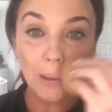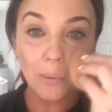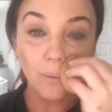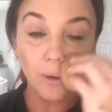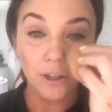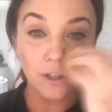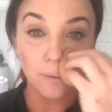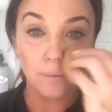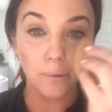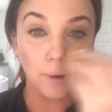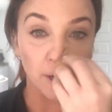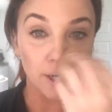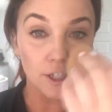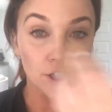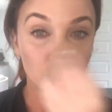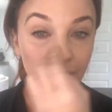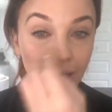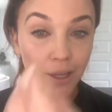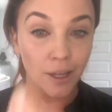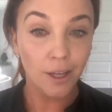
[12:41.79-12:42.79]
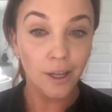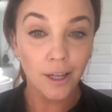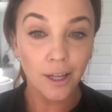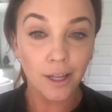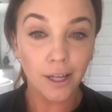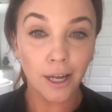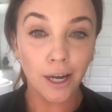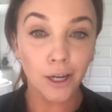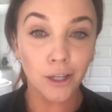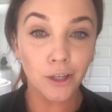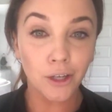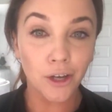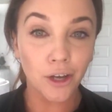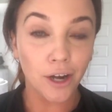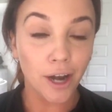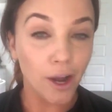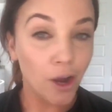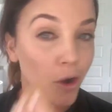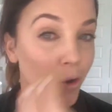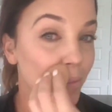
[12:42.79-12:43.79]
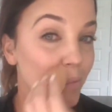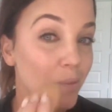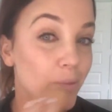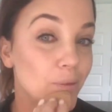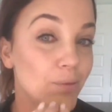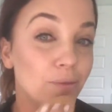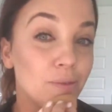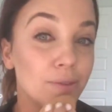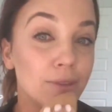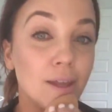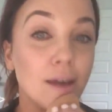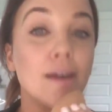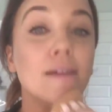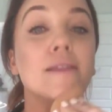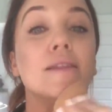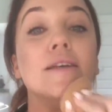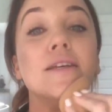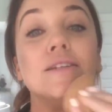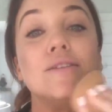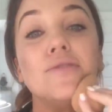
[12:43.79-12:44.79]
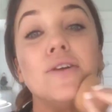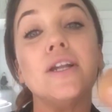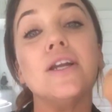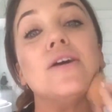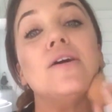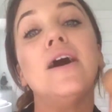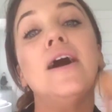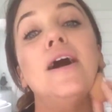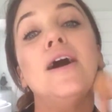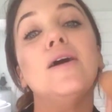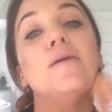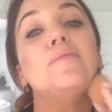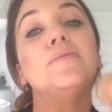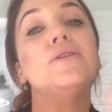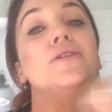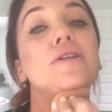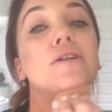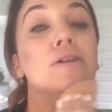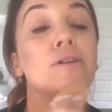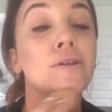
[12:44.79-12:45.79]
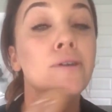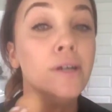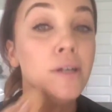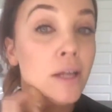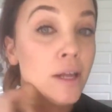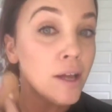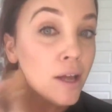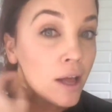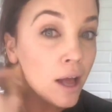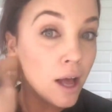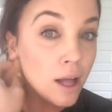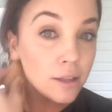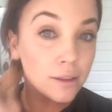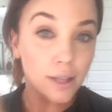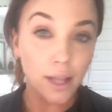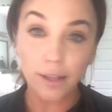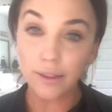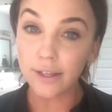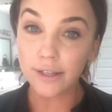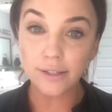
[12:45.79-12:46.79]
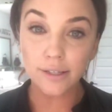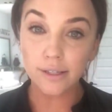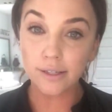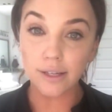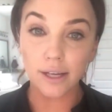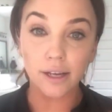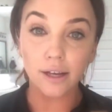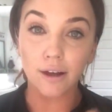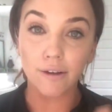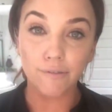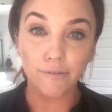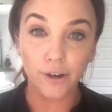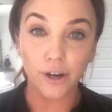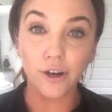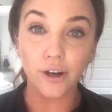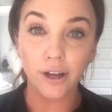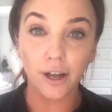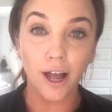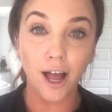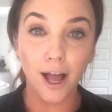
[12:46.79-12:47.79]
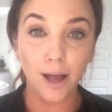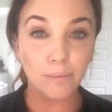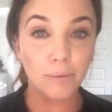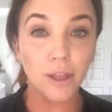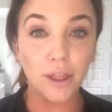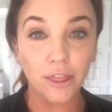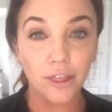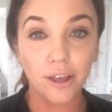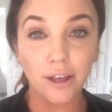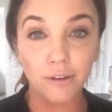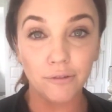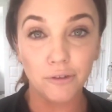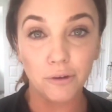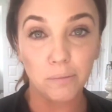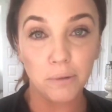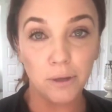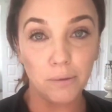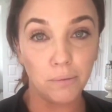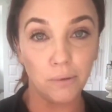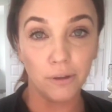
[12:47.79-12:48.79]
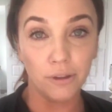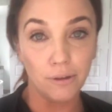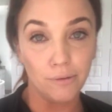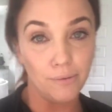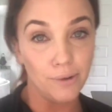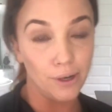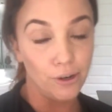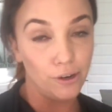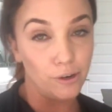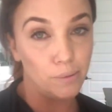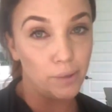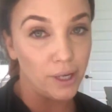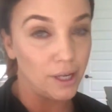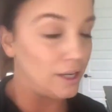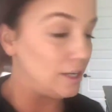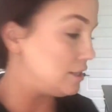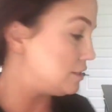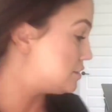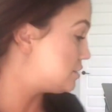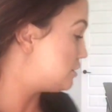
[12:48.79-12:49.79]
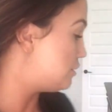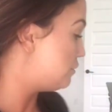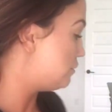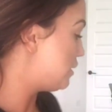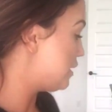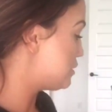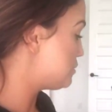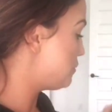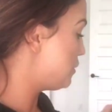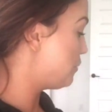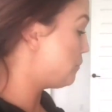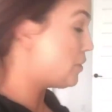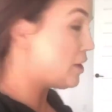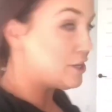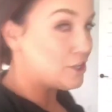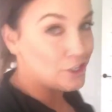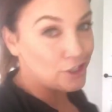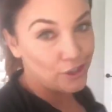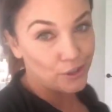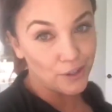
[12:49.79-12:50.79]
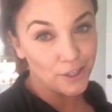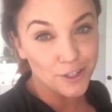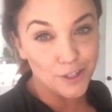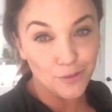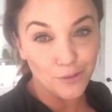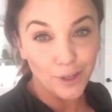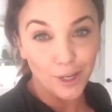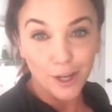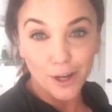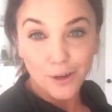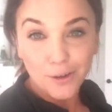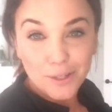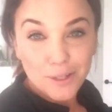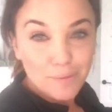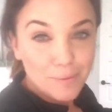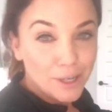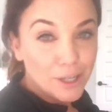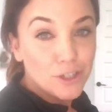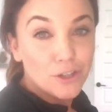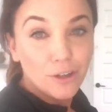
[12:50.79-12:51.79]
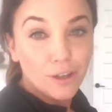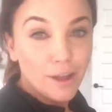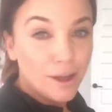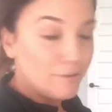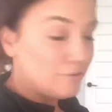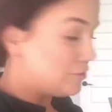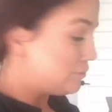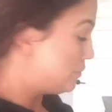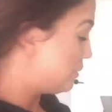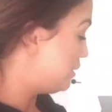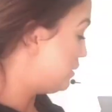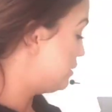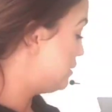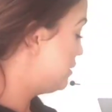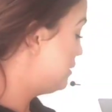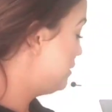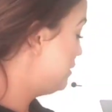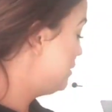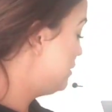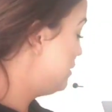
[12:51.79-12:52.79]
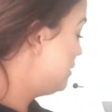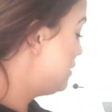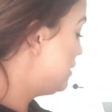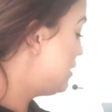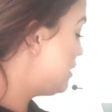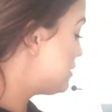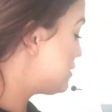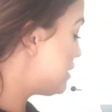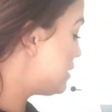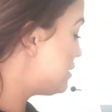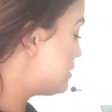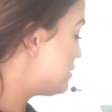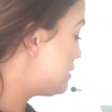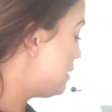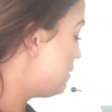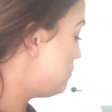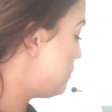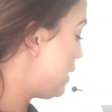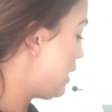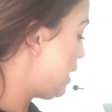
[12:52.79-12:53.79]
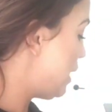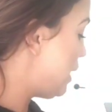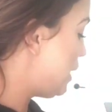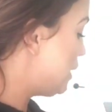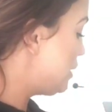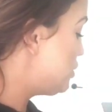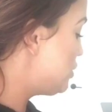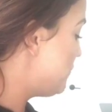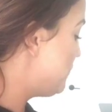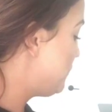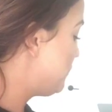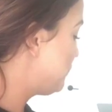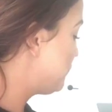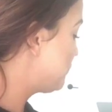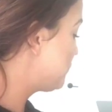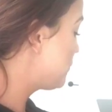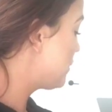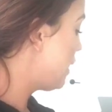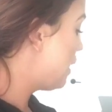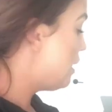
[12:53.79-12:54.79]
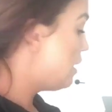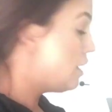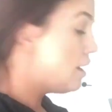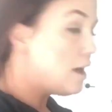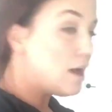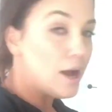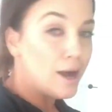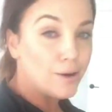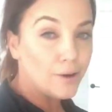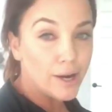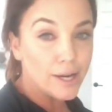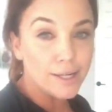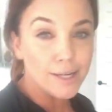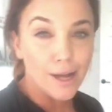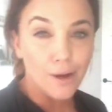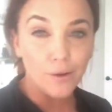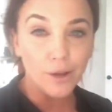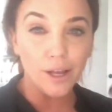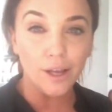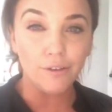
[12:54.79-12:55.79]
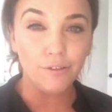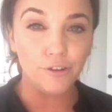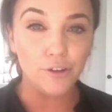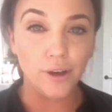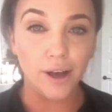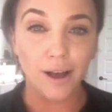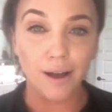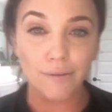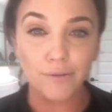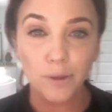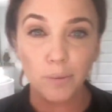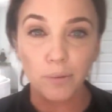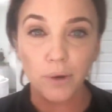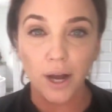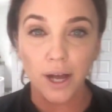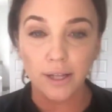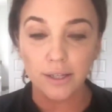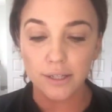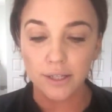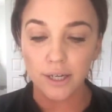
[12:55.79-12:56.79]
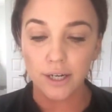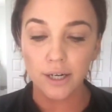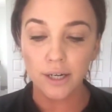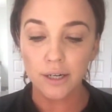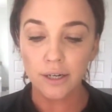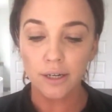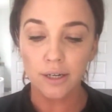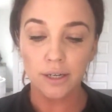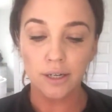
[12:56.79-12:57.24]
with your brush. Carolyn, good, I hope that this video helps you. This is like a very common thing for people in the very beginning. So that's why I wanted to do this video, to make sure that everyone is on the same page. All right, now if you have the bronzer,